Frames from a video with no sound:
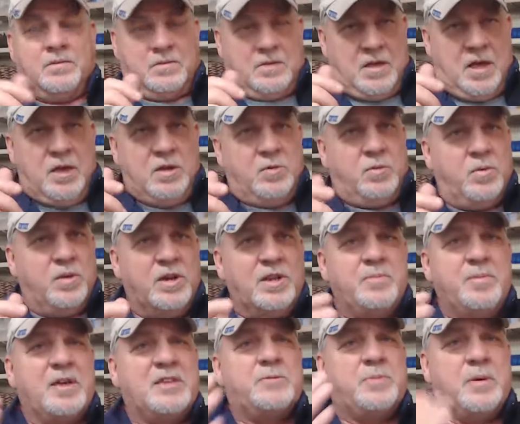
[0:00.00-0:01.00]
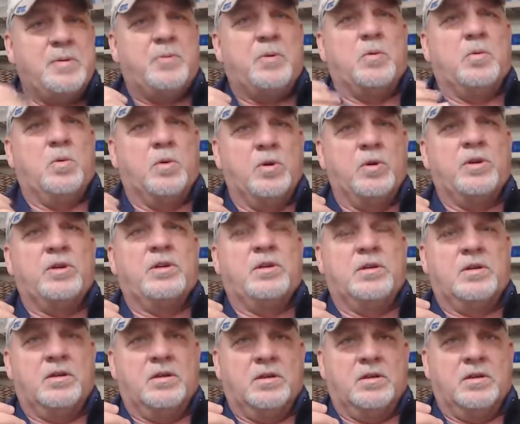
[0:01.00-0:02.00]
it really makes people worry
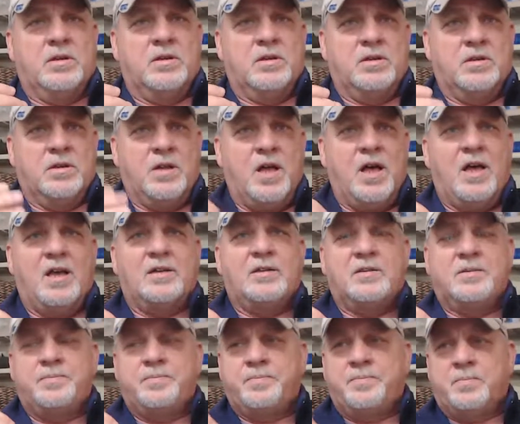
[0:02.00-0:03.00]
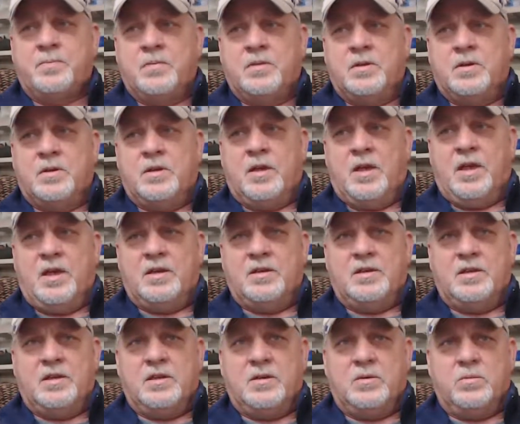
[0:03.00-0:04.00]
a lot.
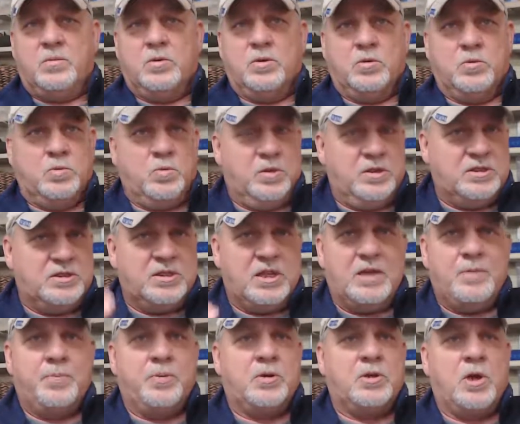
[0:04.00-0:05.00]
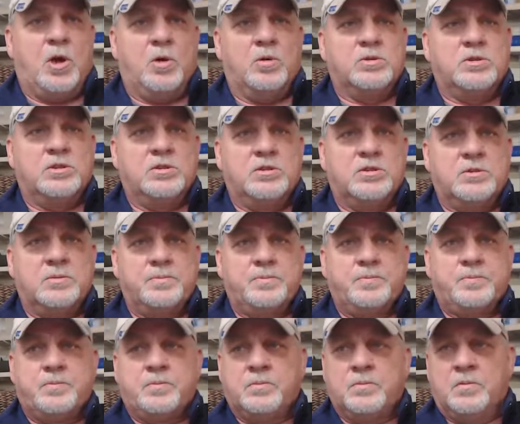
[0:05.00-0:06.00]
And we stay precautious,
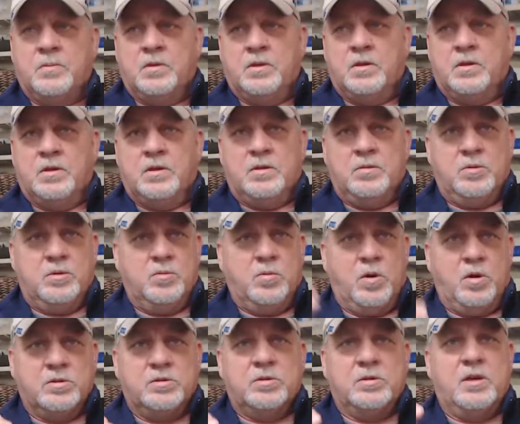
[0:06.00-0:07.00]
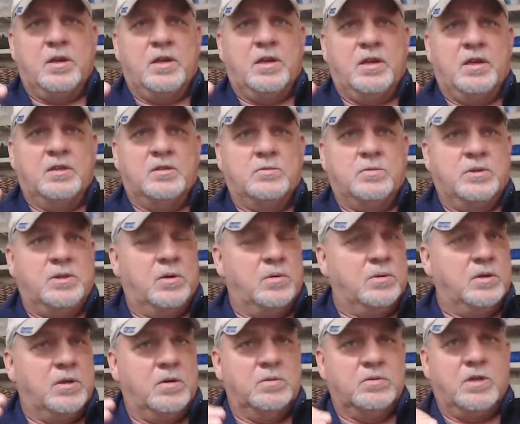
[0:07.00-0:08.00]
and we wash our hands. We don't
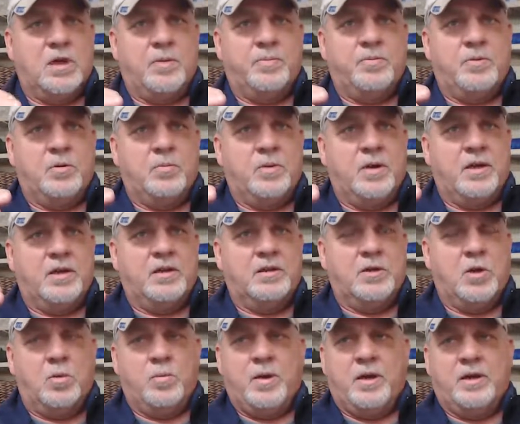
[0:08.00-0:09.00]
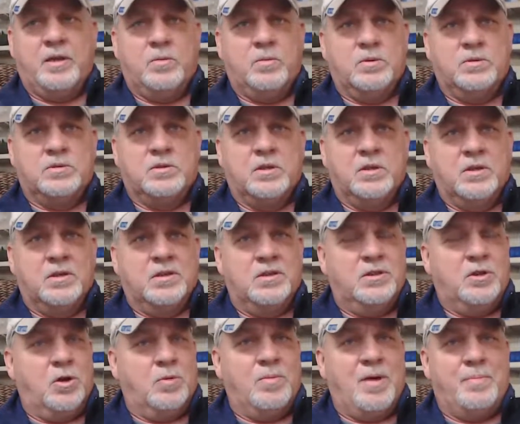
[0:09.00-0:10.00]
get on top of nobody. Nobody was,
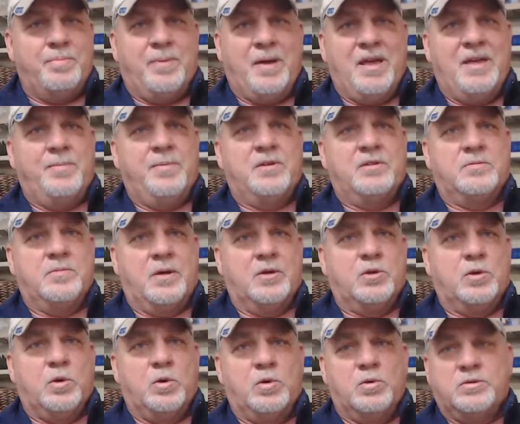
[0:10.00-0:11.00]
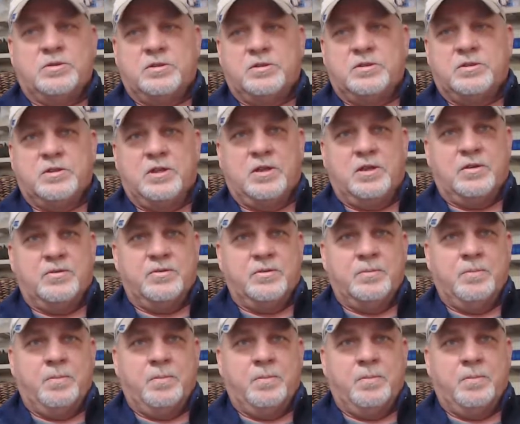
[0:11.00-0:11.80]
my babies, my girls and stuff,